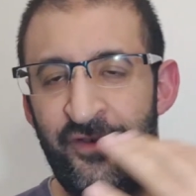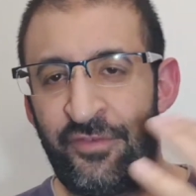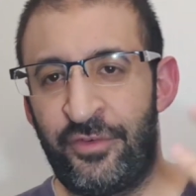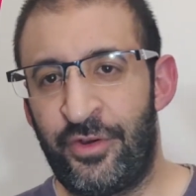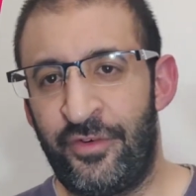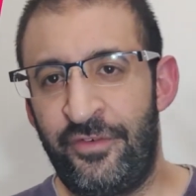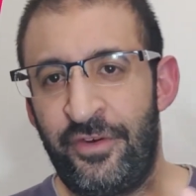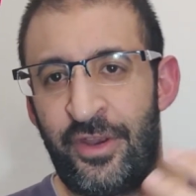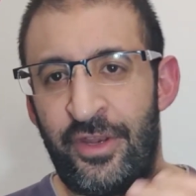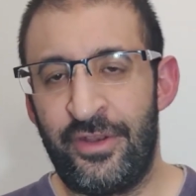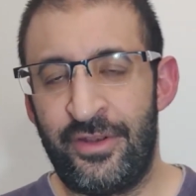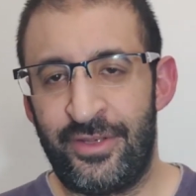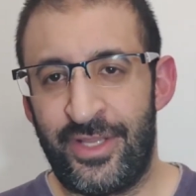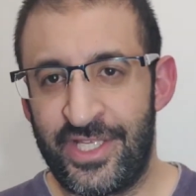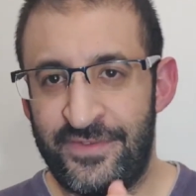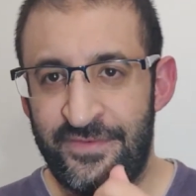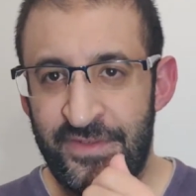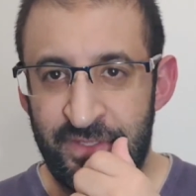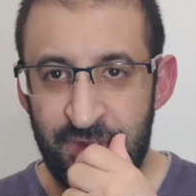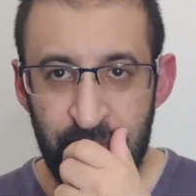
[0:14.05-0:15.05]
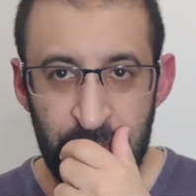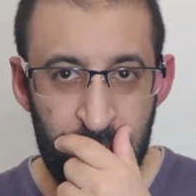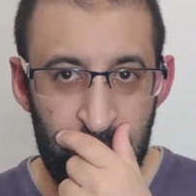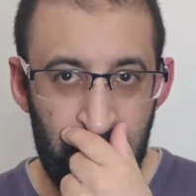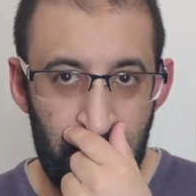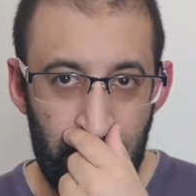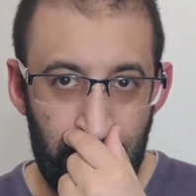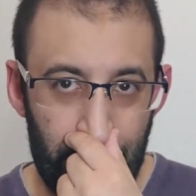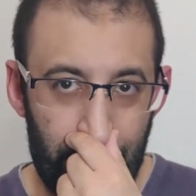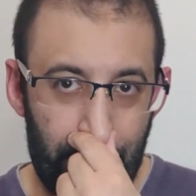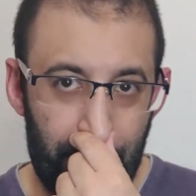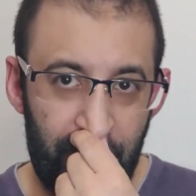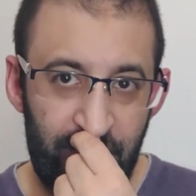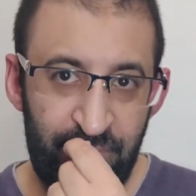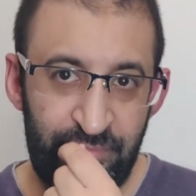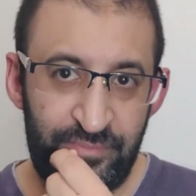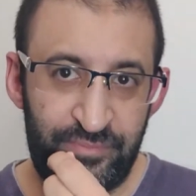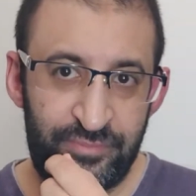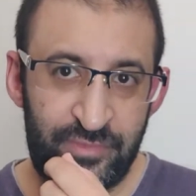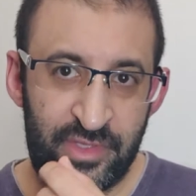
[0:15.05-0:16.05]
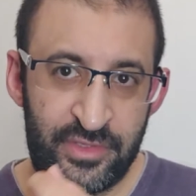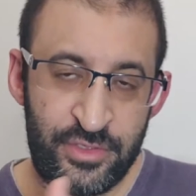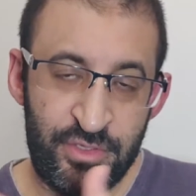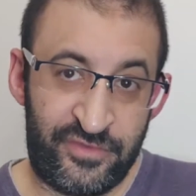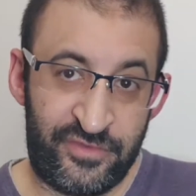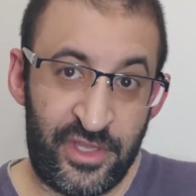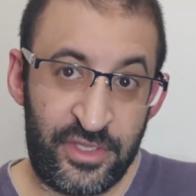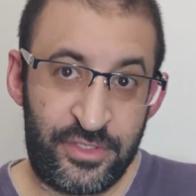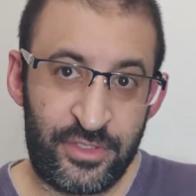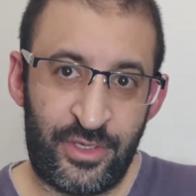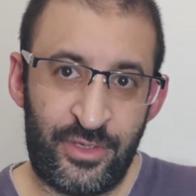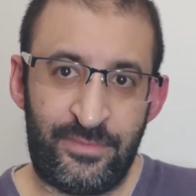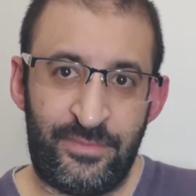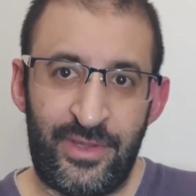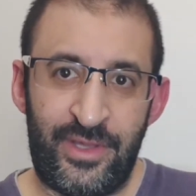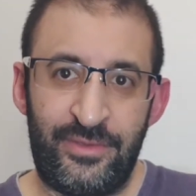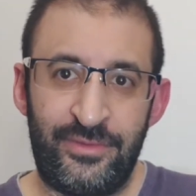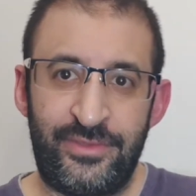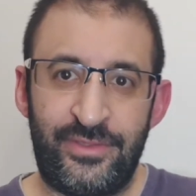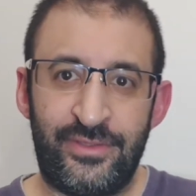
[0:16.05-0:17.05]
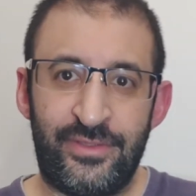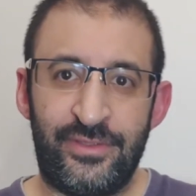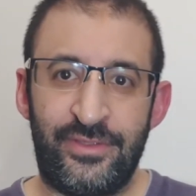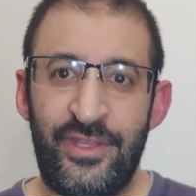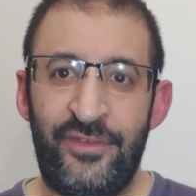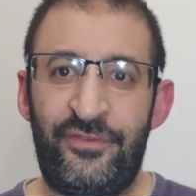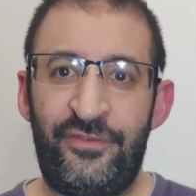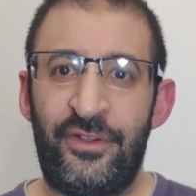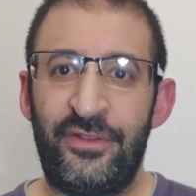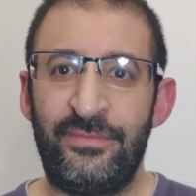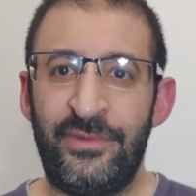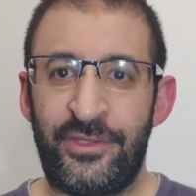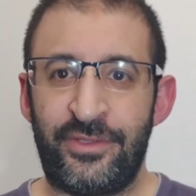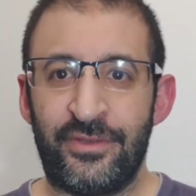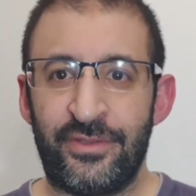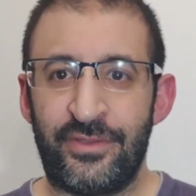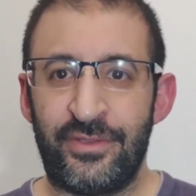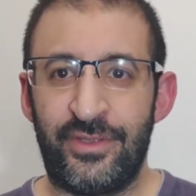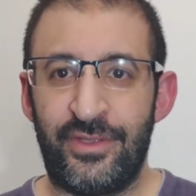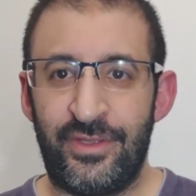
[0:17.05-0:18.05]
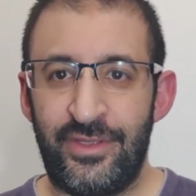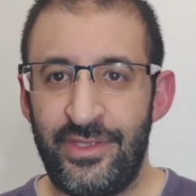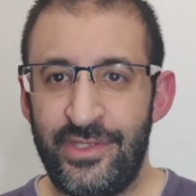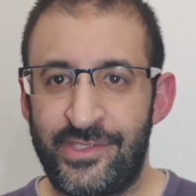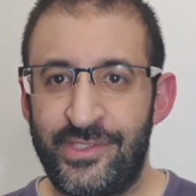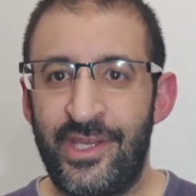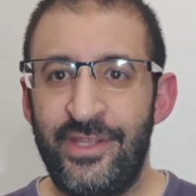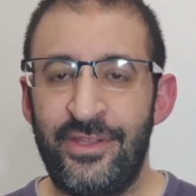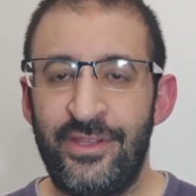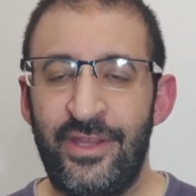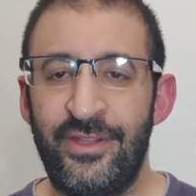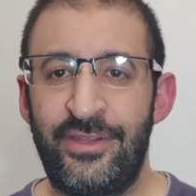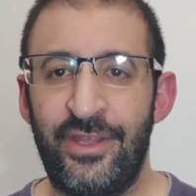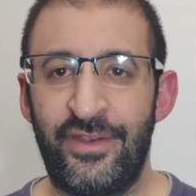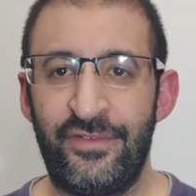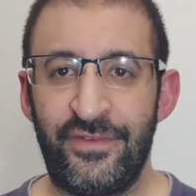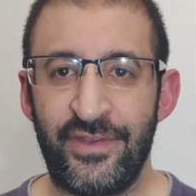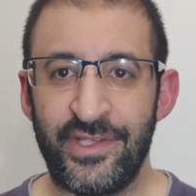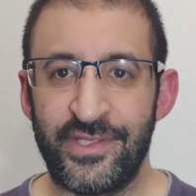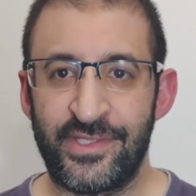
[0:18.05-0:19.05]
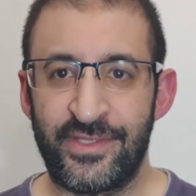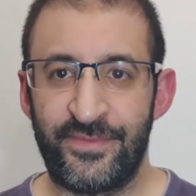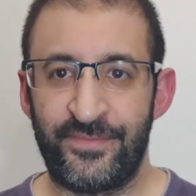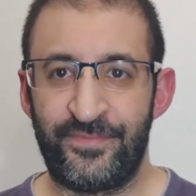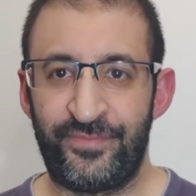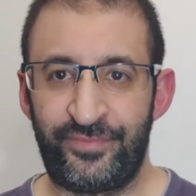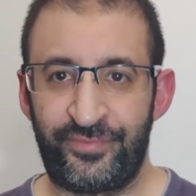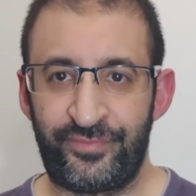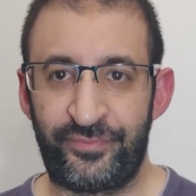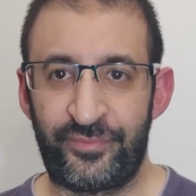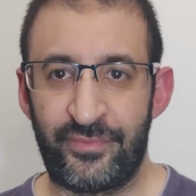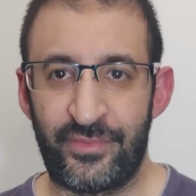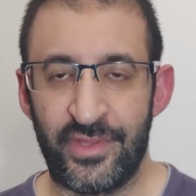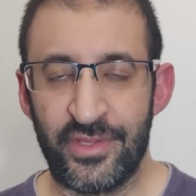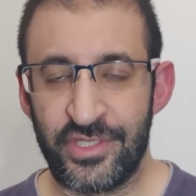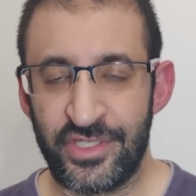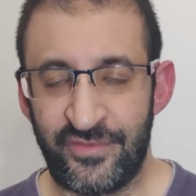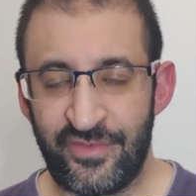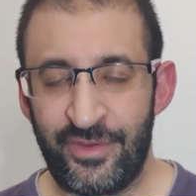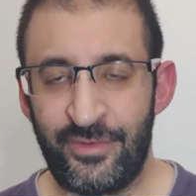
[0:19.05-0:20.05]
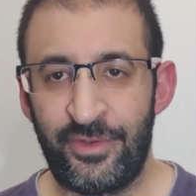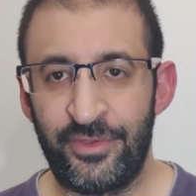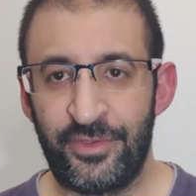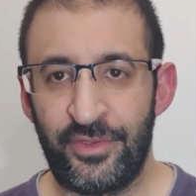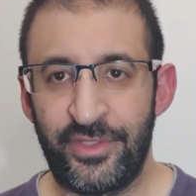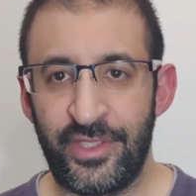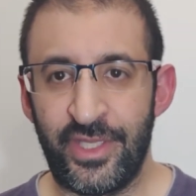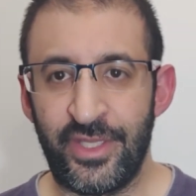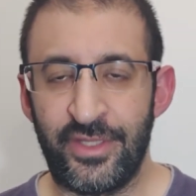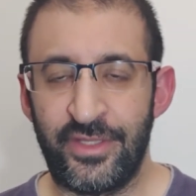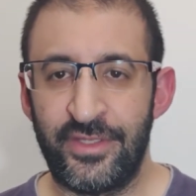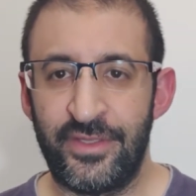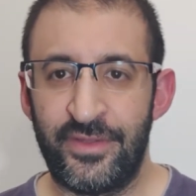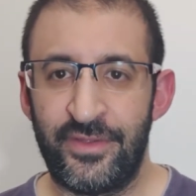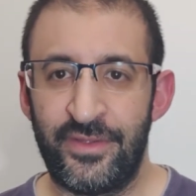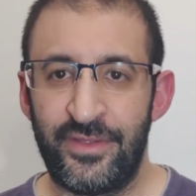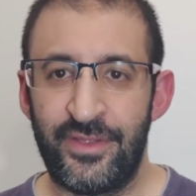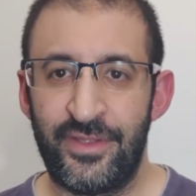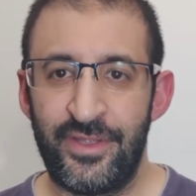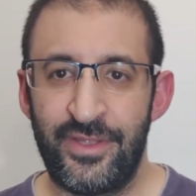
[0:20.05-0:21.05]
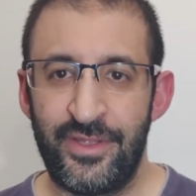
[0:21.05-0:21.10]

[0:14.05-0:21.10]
I have covered in the last video the new feature about default method inside the interface in Java 1.8.